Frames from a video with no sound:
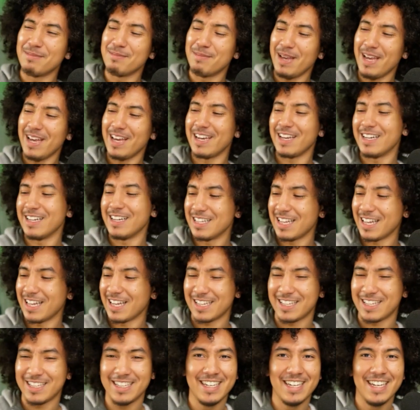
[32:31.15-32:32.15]
man,
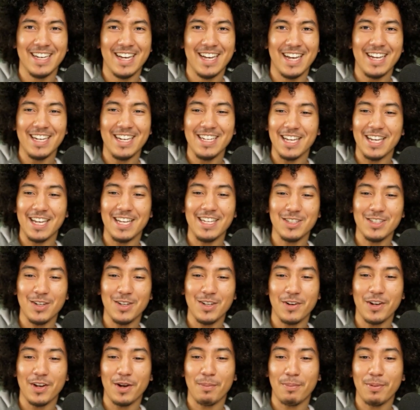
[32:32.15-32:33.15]
like he, he's
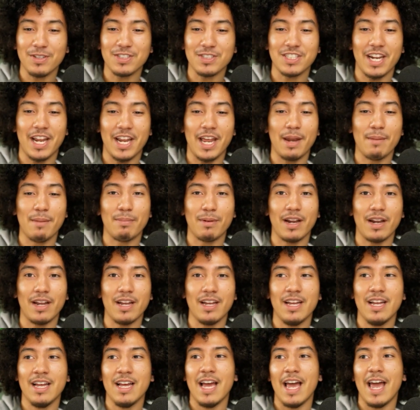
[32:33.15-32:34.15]
over there pushing it, but
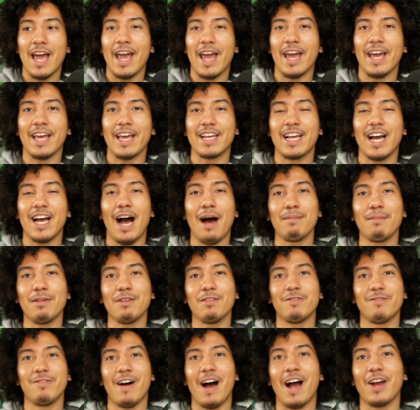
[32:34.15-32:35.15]
it, it got me
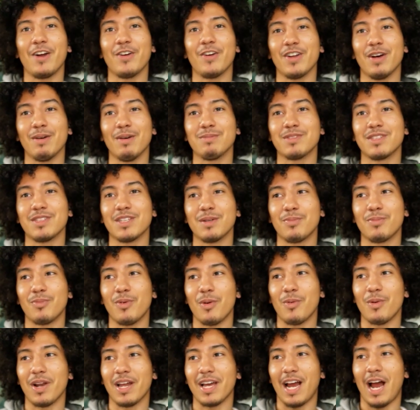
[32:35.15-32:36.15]
fired up to the
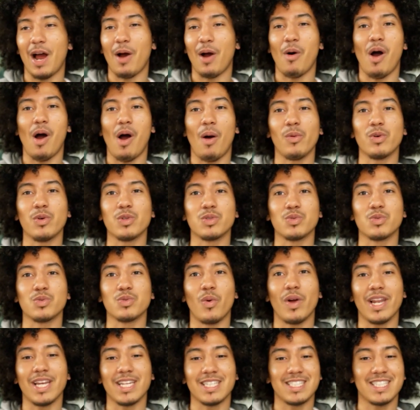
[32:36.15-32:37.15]
point where like I, I was
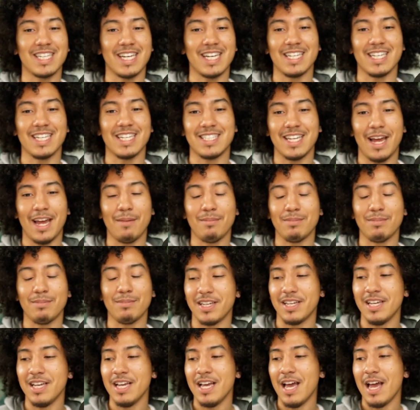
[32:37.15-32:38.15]
willing to attempt
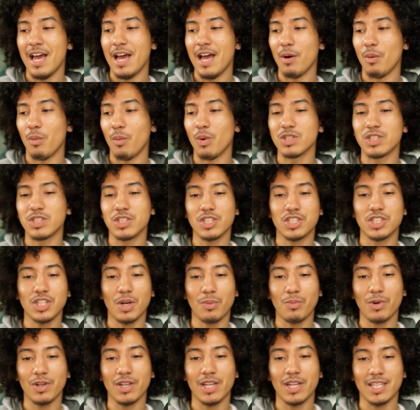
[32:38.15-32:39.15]
it. Uh, was there
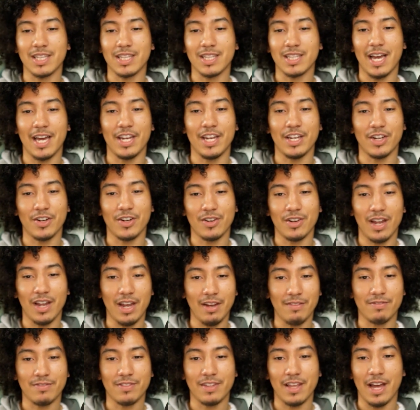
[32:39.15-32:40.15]
someone like that in your
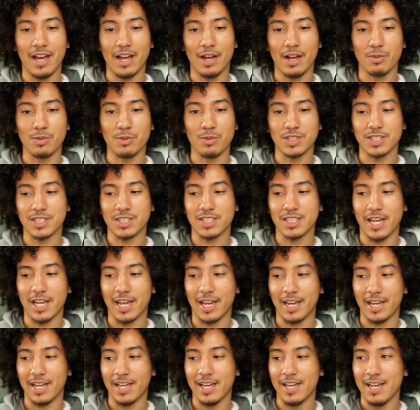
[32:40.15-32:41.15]
life that was just
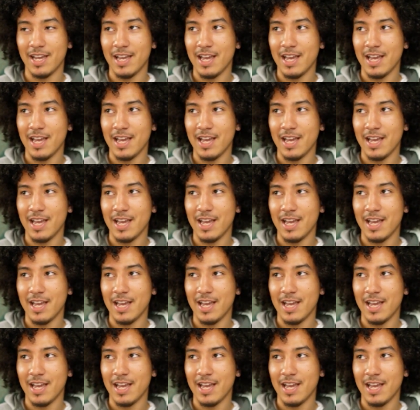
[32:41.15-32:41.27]
like,